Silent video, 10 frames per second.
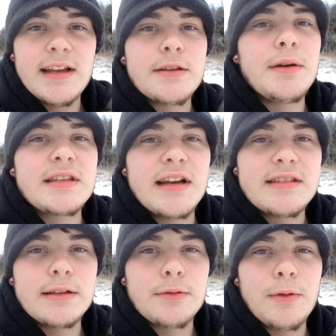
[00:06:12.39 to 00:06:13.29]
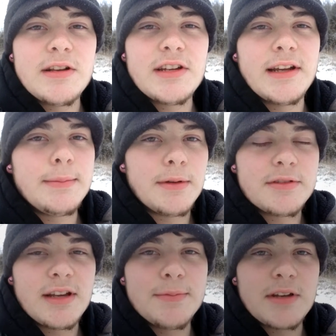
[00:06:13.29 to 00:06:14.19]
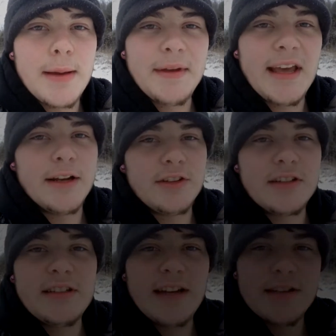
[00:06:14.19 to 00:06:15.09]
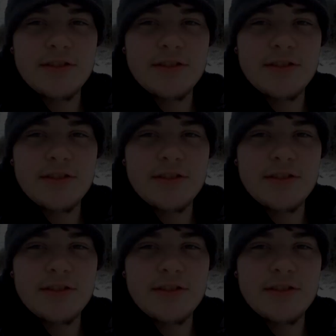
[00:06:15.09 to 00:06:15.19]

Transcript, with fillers: As always, guys, thanks for watching. Keep those subs coming, and I'll talk to you guys